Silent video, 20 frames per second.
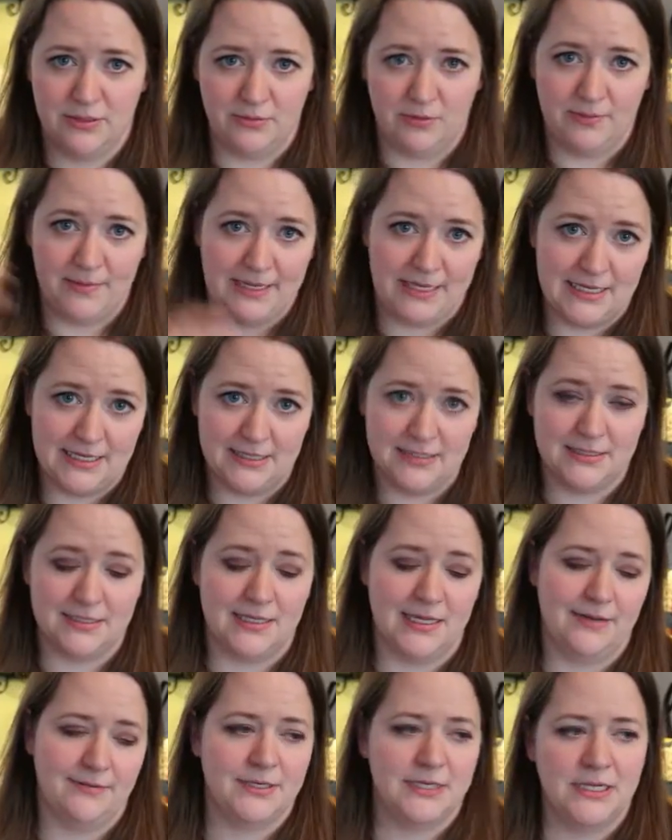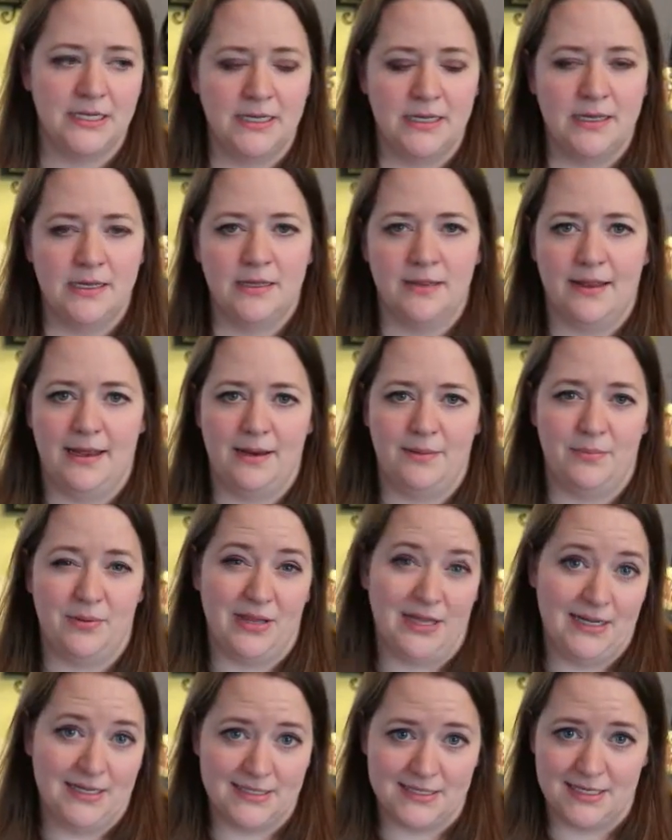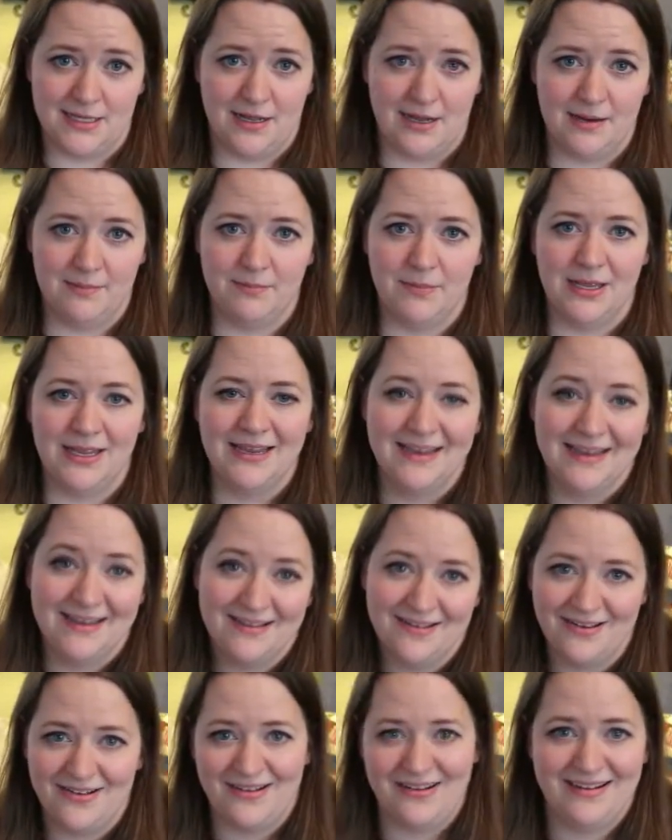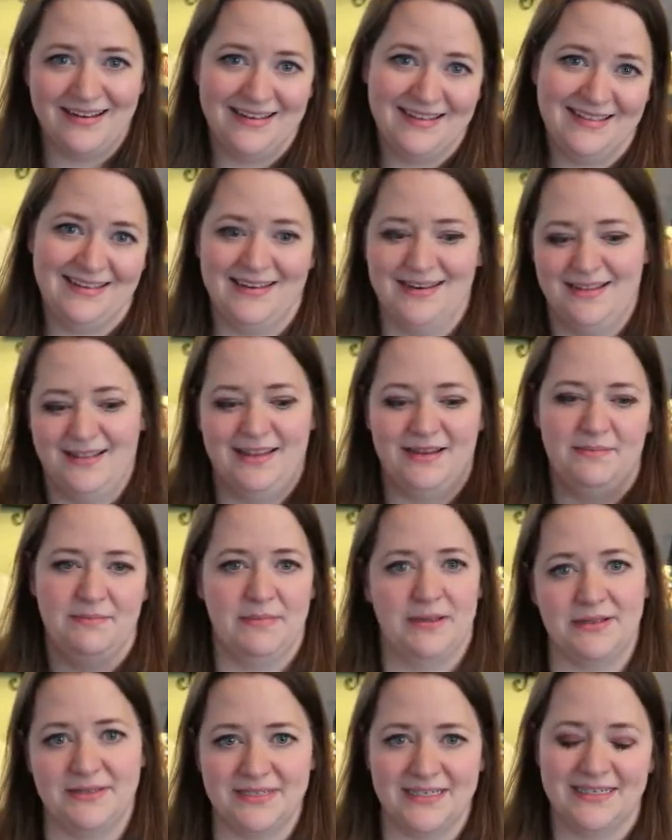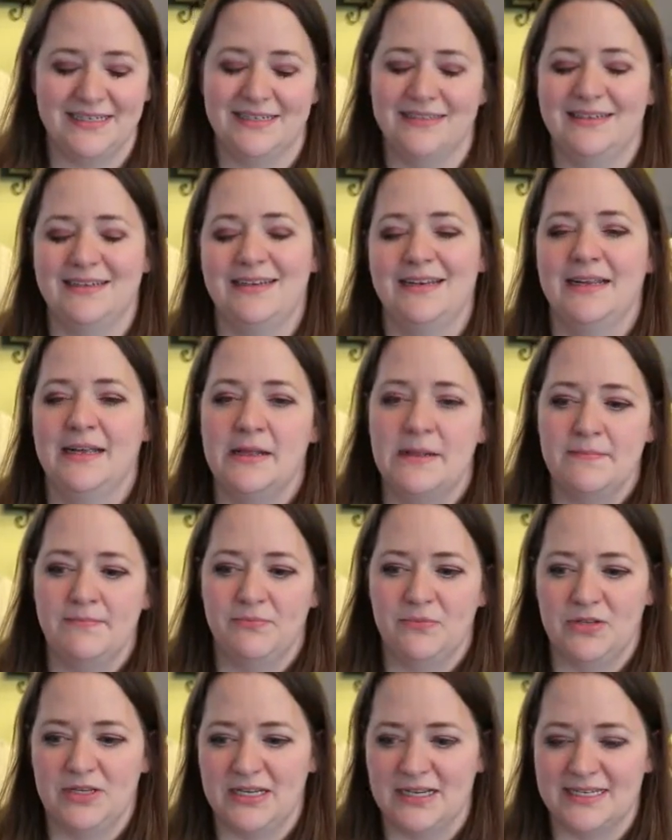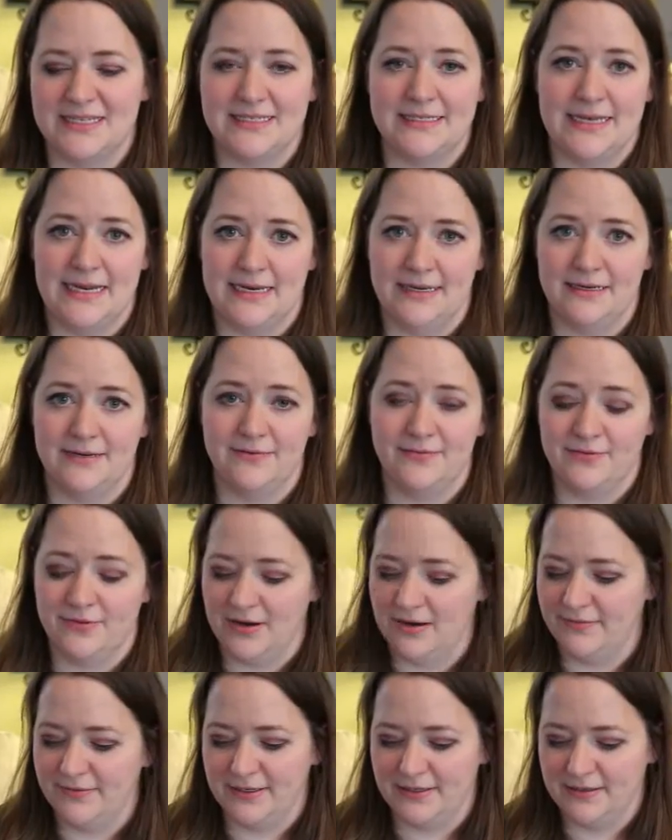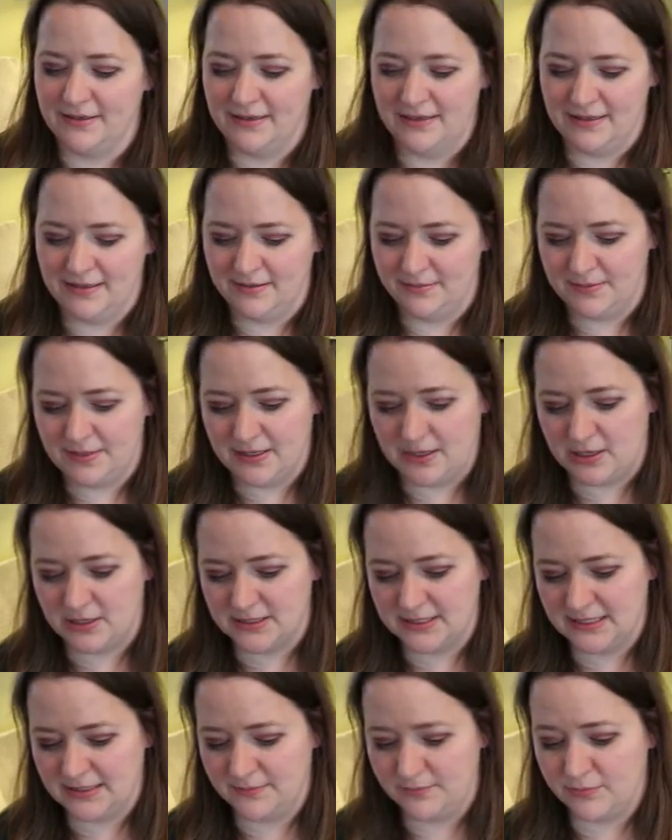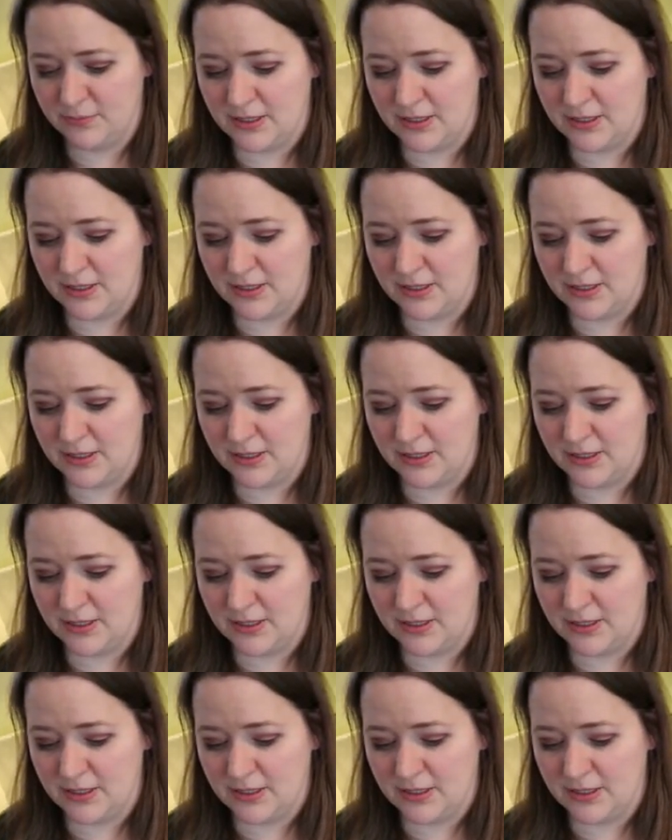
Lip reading: One of my kids left like play slime on it and then it like melted in and like stained it forever and I ended up tossing it.